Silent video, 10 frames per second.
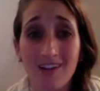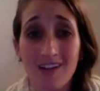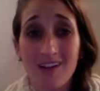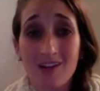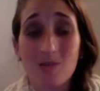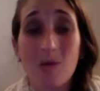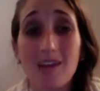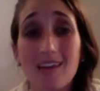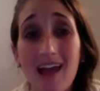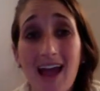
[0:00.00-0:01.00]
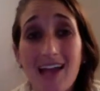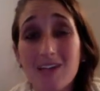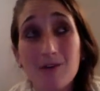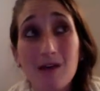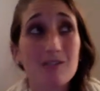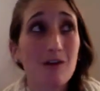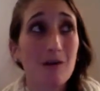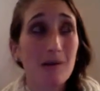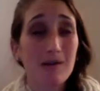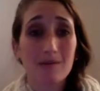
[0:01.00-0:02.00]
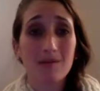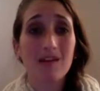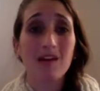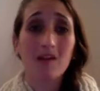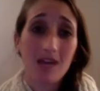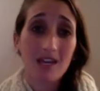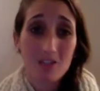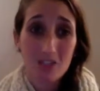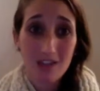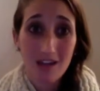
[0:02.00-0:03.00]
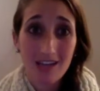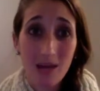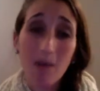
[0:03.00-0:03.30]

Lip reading: So I think you guys are all probably like, okay, is she done yet?